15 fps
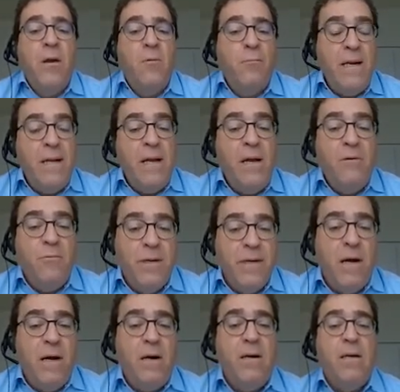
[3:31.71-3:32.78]
Right now,
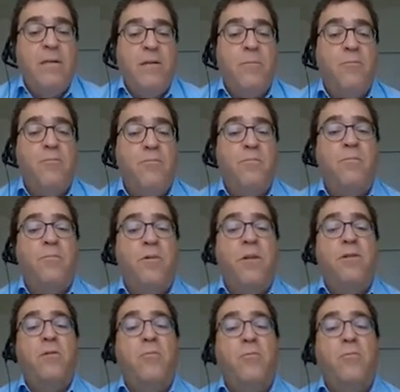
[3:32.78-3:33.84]
we are in
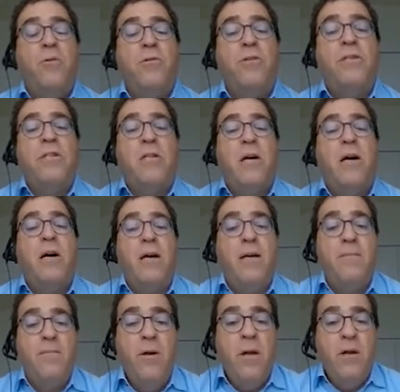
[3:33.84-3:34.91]
the worst
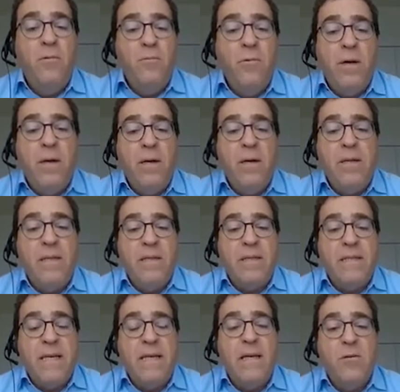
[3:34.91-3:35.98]
time, where the
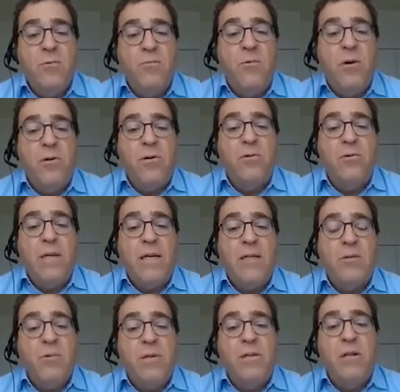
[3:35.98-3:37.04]
second quarter,
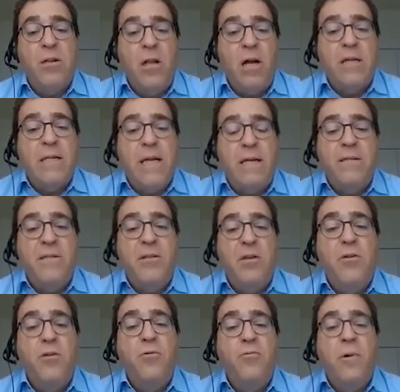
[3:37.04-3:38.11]
that's where the lockdown in
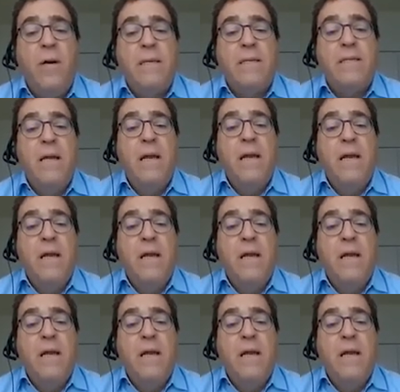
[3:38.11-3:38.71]
the U.S.